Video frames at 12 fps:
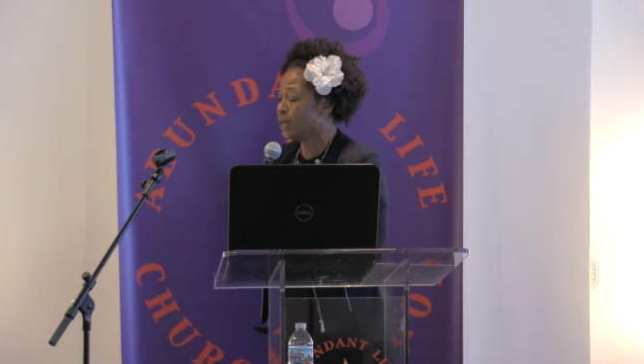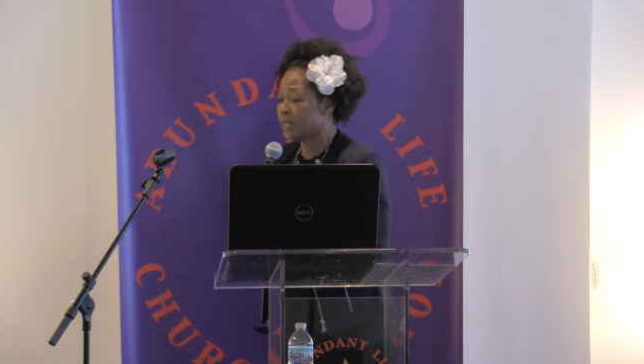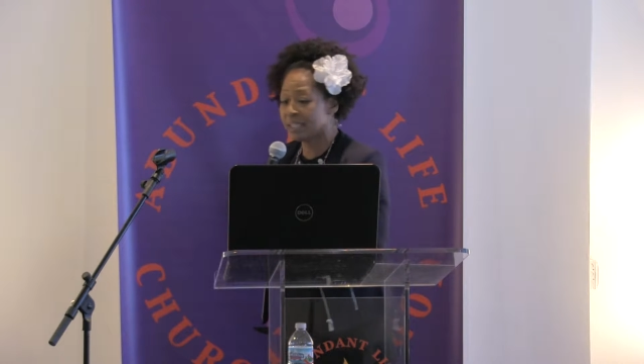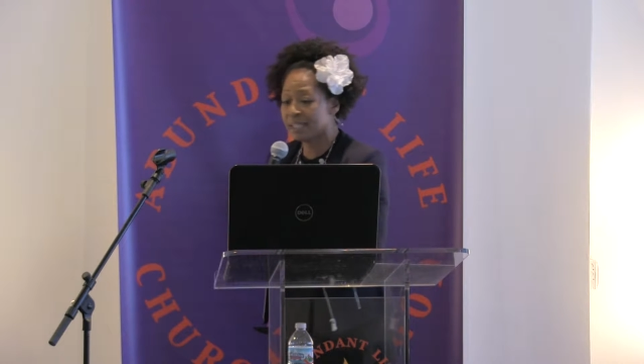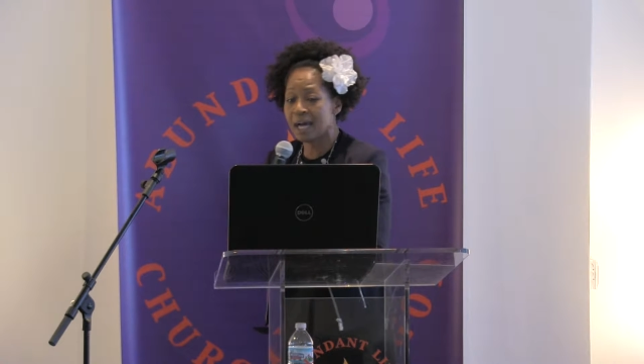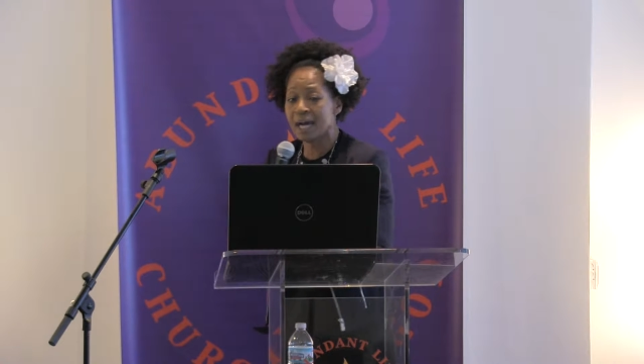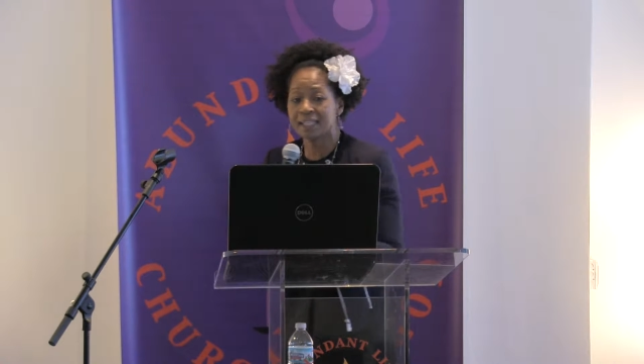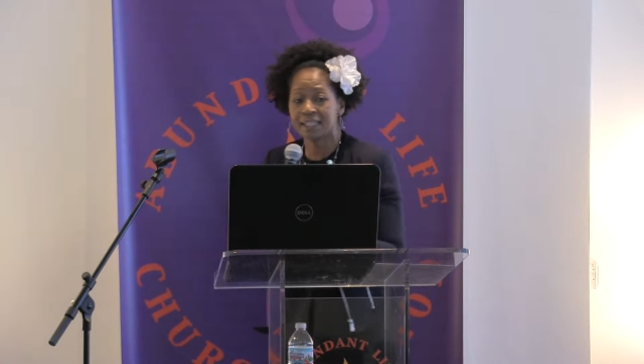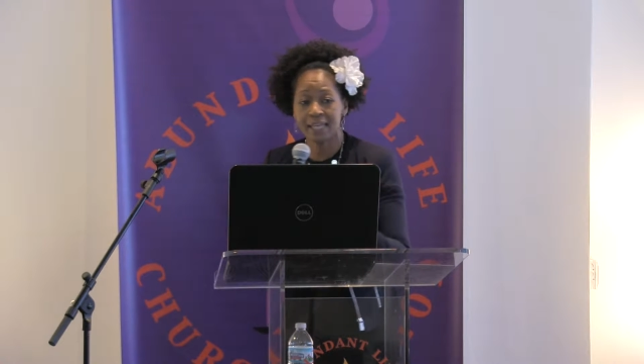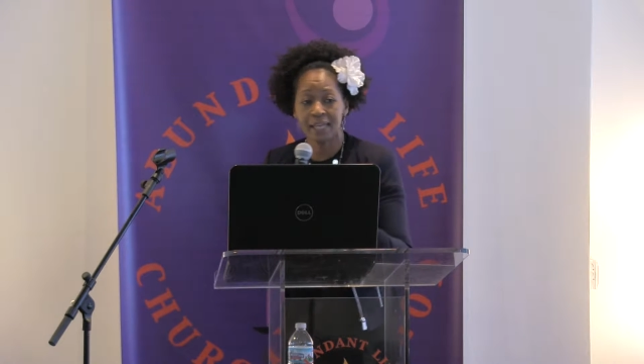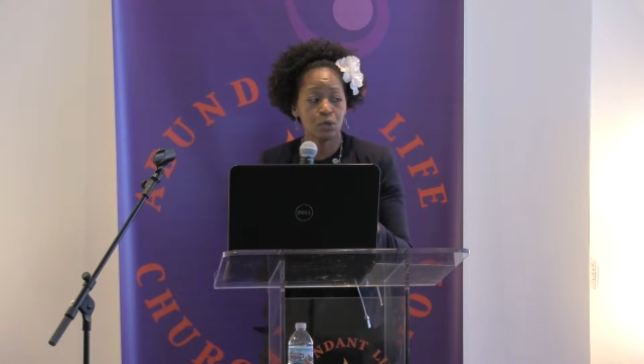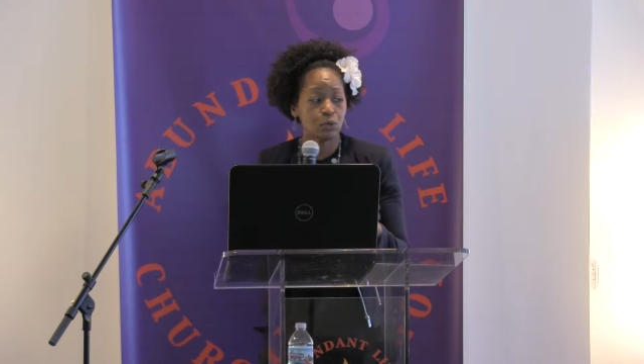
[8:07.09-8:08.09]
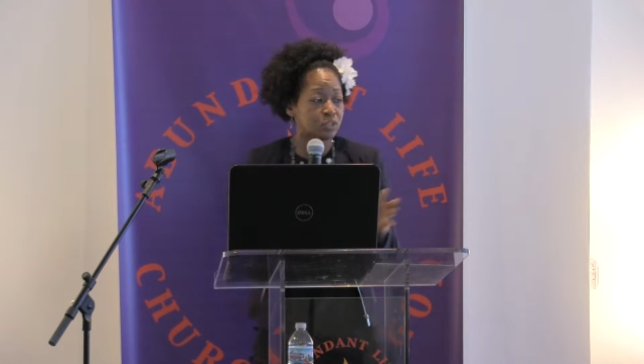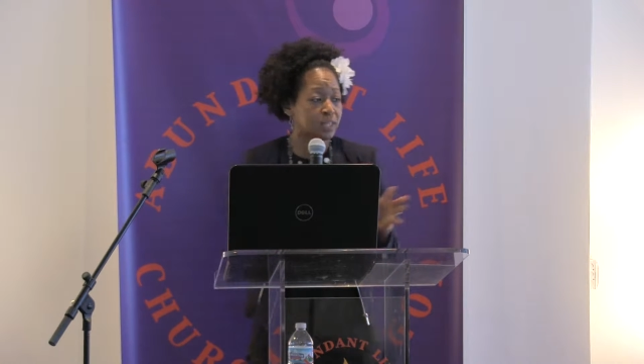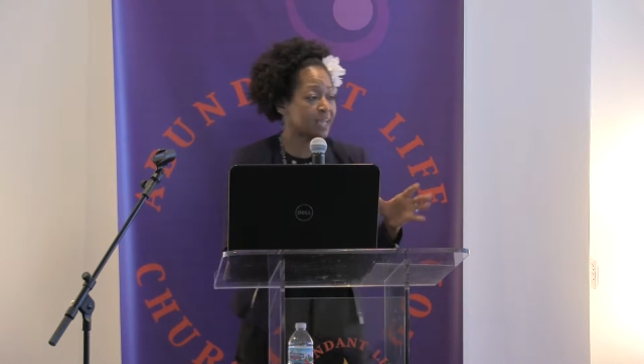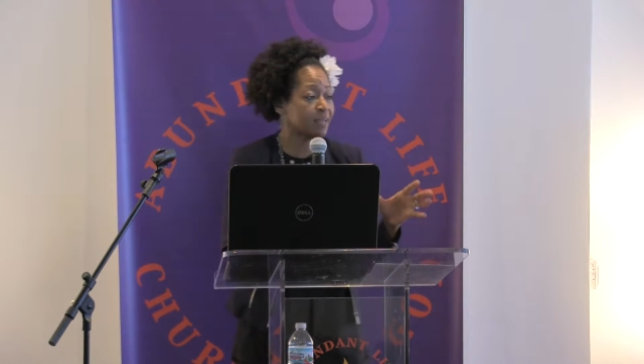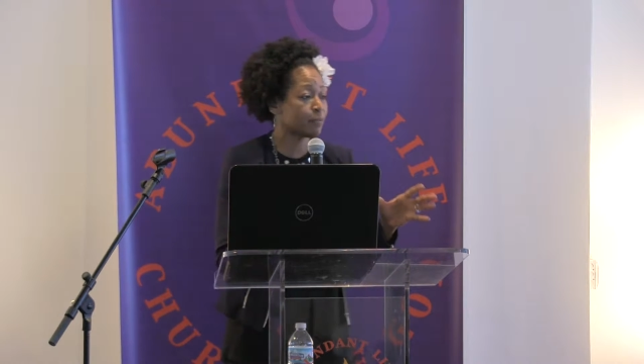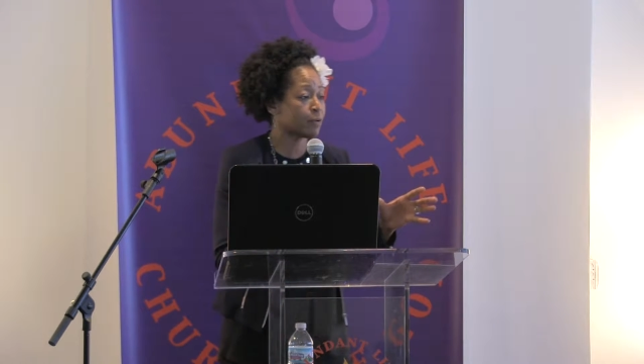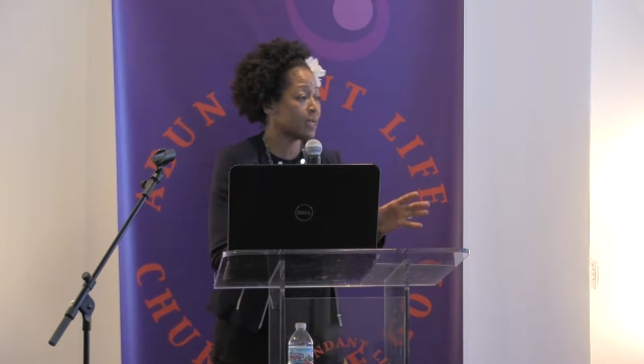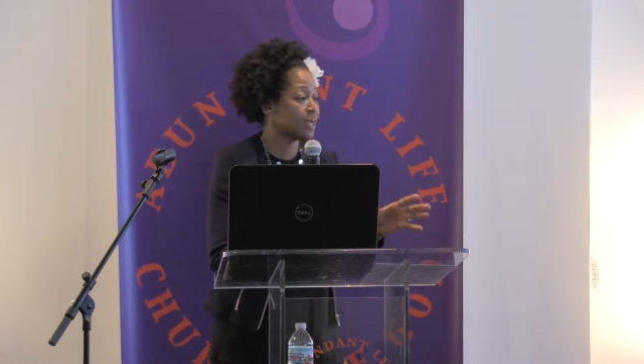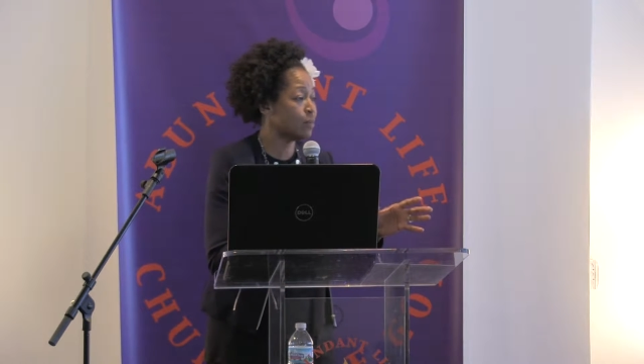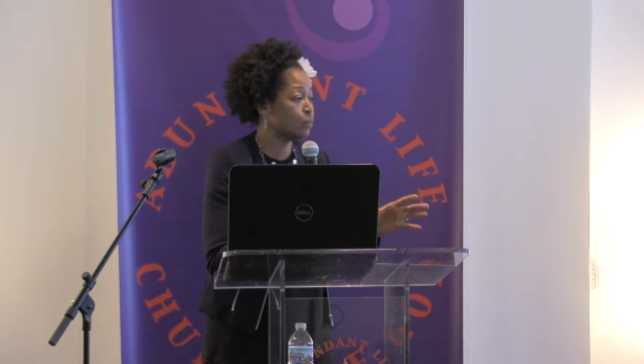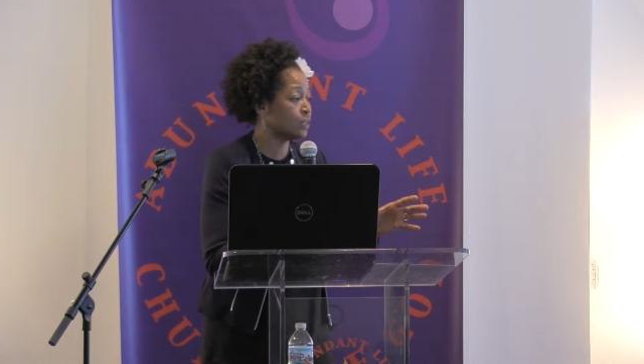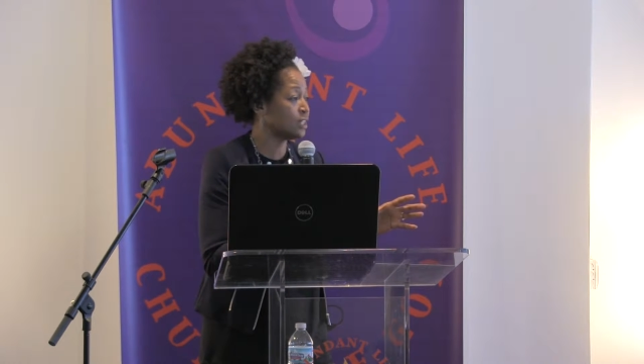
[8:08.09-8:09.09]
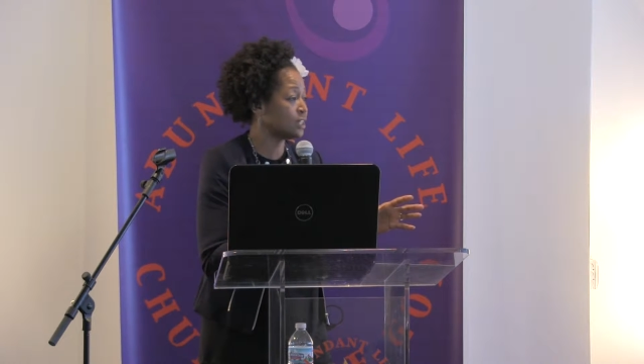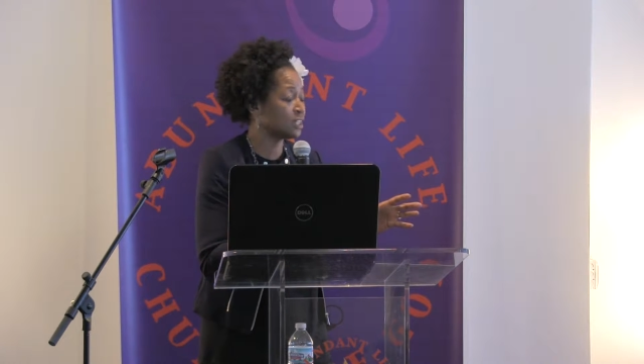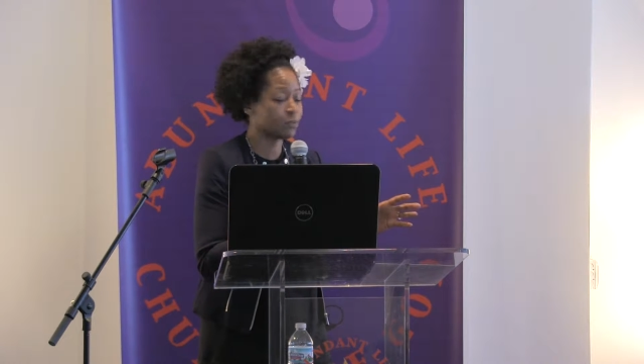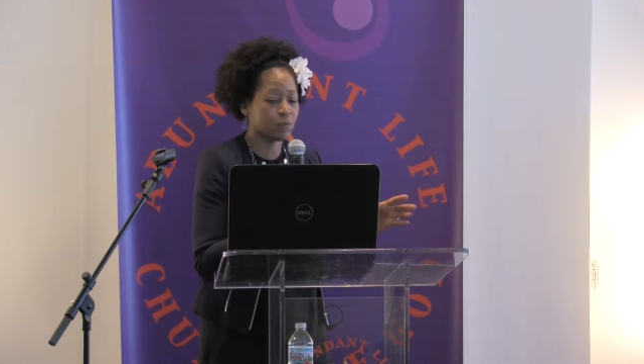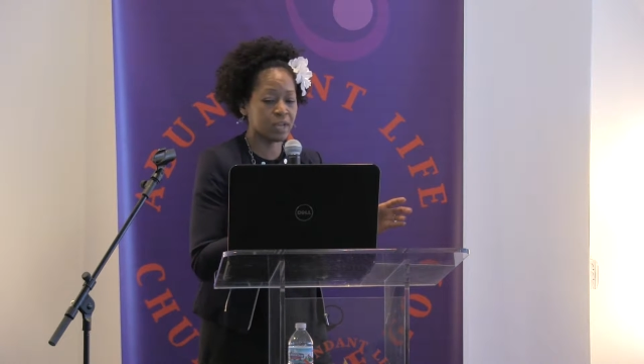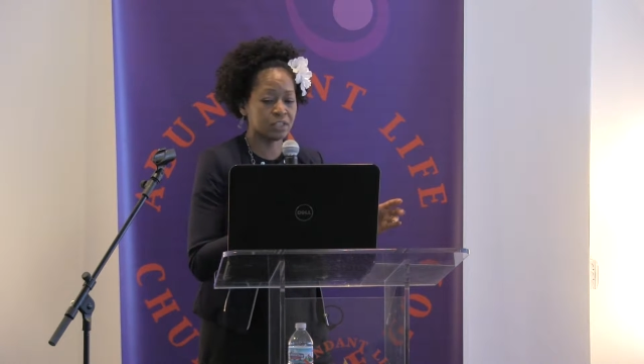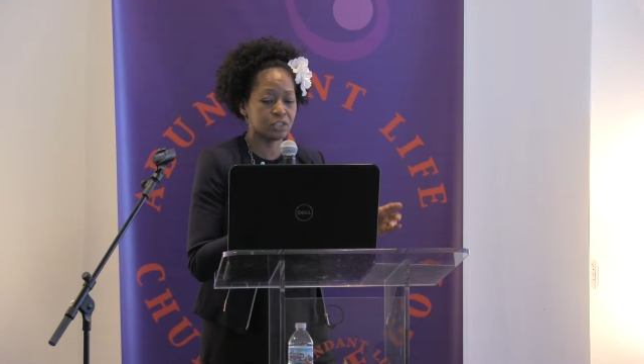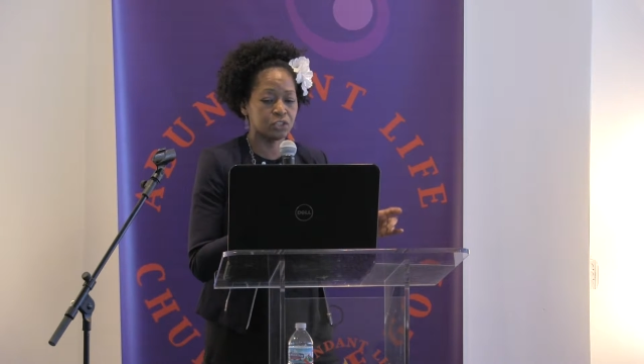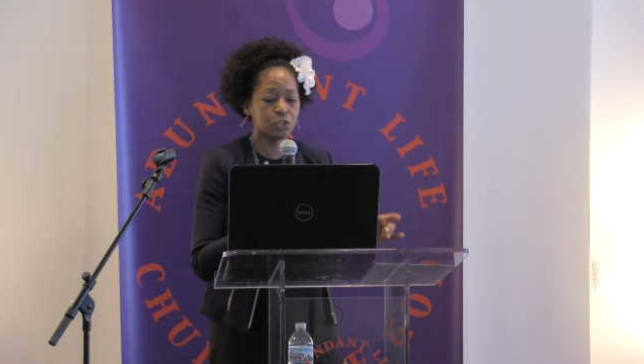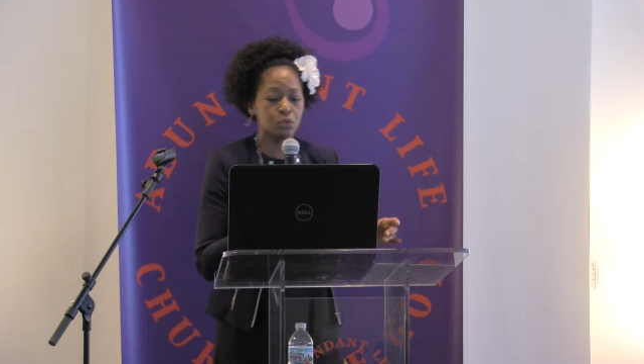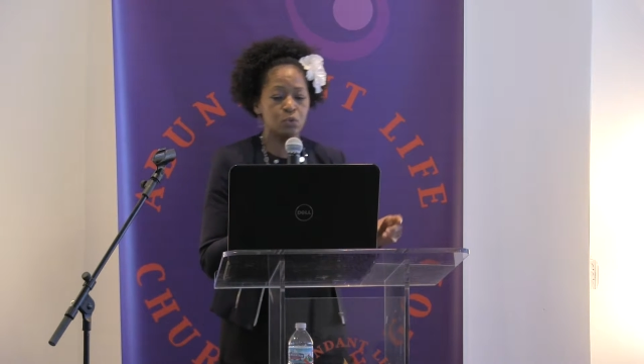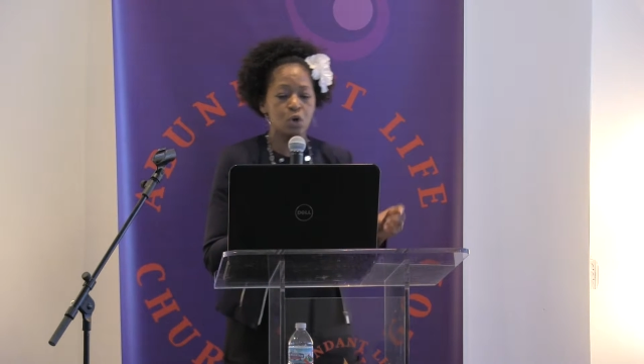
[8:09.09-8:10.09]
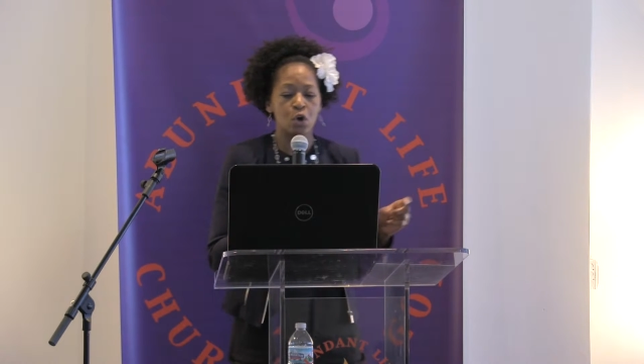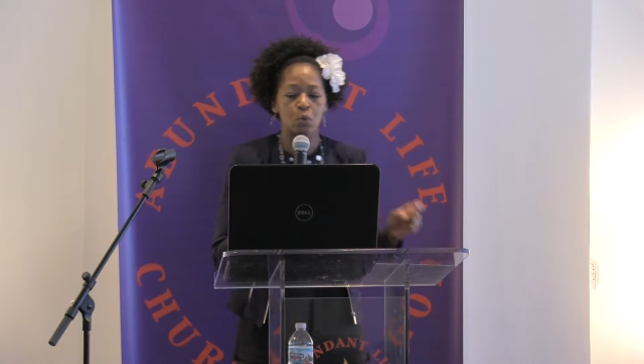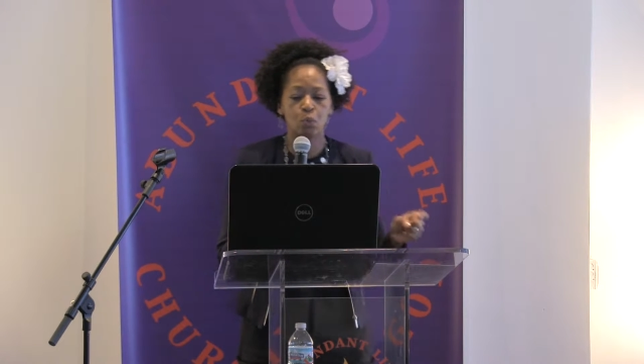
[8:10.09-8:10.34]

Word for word: when God tells Abraham what he's getting ready to do,